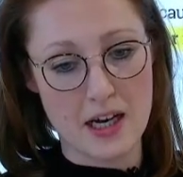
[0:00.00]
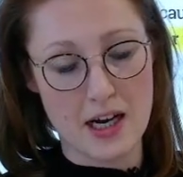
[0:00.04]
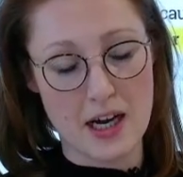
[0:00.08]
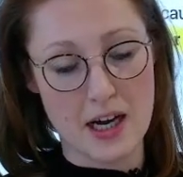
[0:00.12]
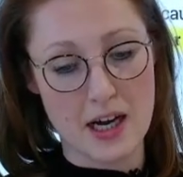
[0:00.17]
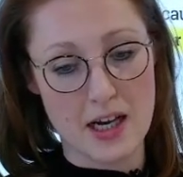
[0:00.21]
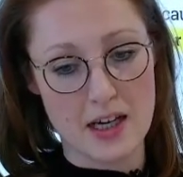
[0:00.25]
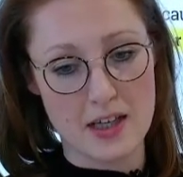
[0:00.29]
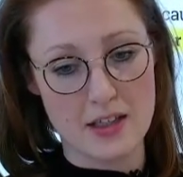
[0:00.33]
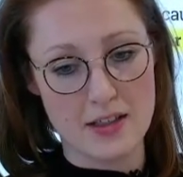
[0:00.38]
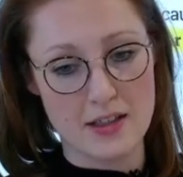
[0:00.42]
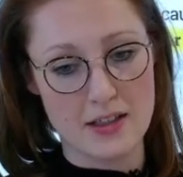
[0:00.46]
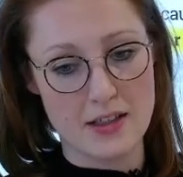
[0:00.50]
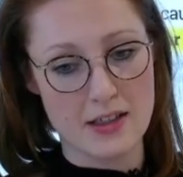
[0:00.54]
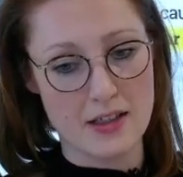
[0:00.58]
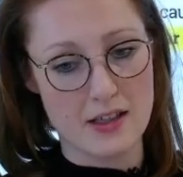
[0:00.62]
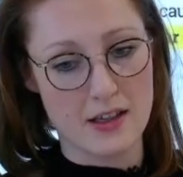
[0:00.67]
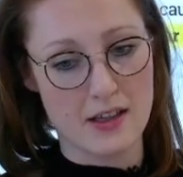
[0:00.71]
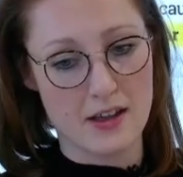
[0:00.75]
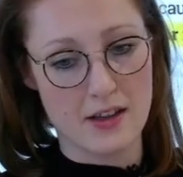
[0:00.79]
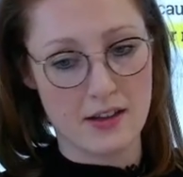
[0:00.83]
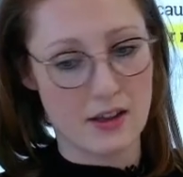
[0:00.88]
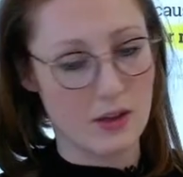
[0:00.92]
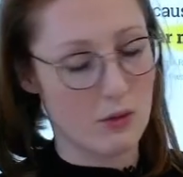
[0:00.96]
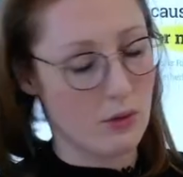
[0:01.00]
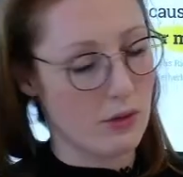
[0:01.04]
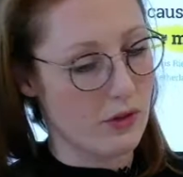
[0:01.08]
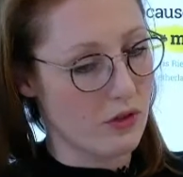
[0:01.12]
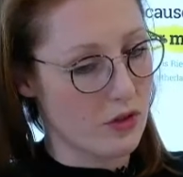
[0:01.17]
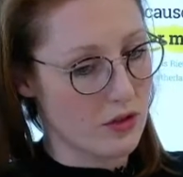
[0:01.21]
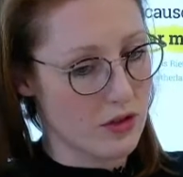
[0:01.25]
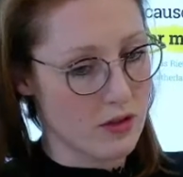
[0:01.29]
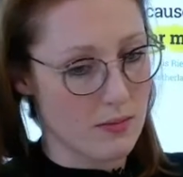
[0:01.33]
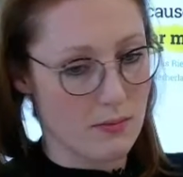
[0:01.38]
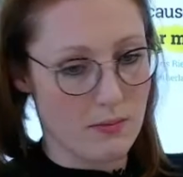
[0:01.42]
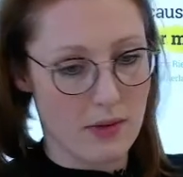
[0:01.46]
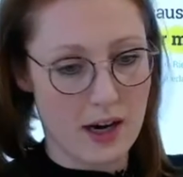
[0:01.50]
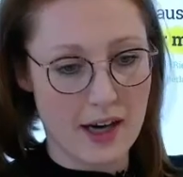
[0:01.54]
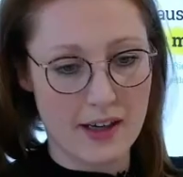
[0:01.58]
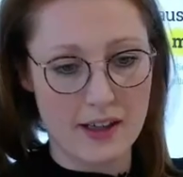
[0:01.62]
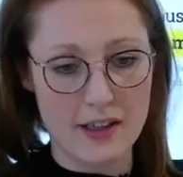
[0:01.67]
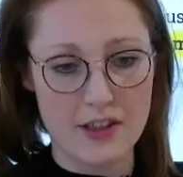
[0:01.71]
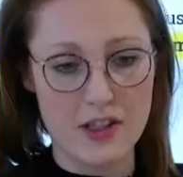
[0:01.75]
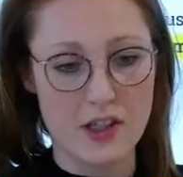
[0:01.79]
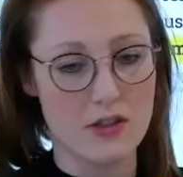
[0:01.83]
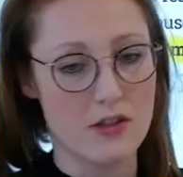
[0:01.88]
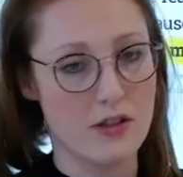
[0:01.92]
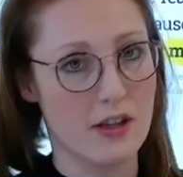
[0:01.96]
and I think we've got some
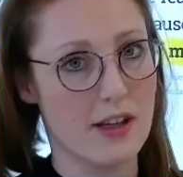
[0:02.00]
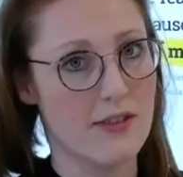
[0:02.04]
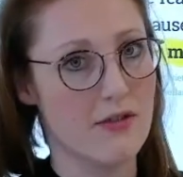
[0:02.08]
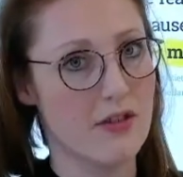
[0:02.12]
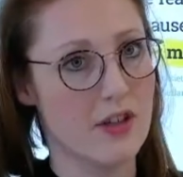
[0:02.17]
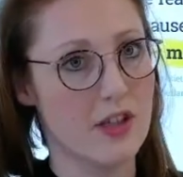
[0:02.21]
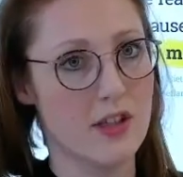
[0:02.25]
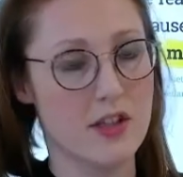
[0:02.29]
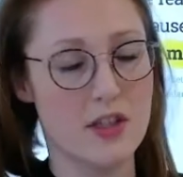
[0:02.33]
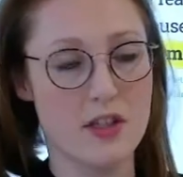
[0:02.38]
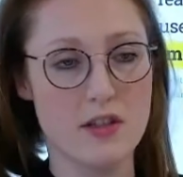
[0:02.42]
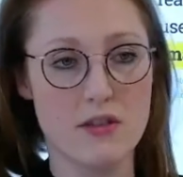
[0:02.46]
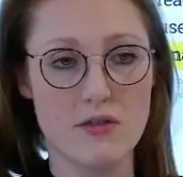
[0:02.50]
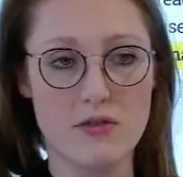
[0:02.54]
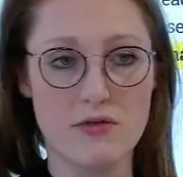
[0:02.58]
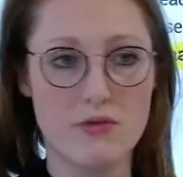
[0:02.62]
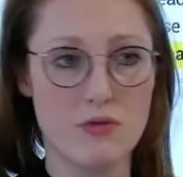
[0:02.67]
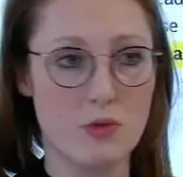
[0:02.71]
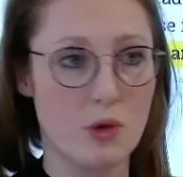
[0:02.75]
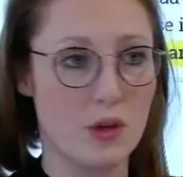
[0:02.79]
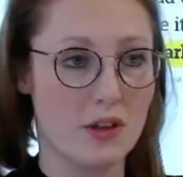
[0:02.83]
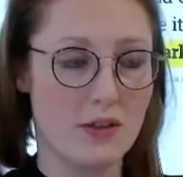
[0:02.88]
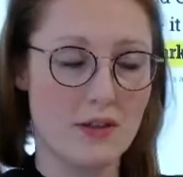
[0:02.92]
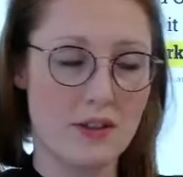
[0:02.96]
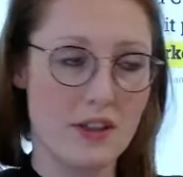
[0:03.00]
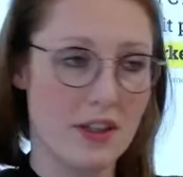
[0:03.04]
anecdotal evidence of what